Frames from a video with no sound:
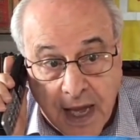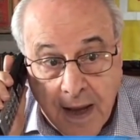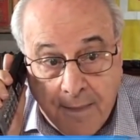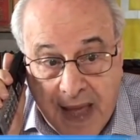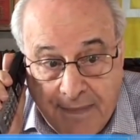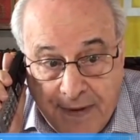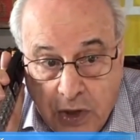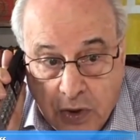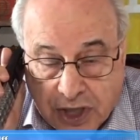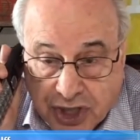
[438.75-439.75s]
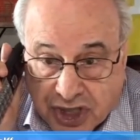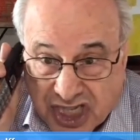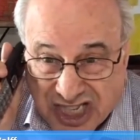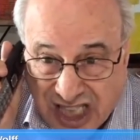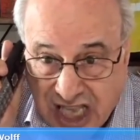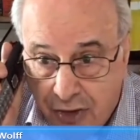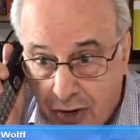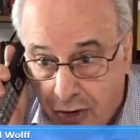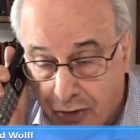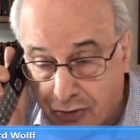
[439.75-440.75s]
Maybe you can slither
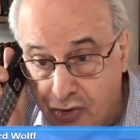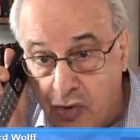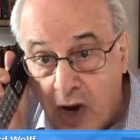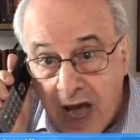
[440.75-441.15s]
through.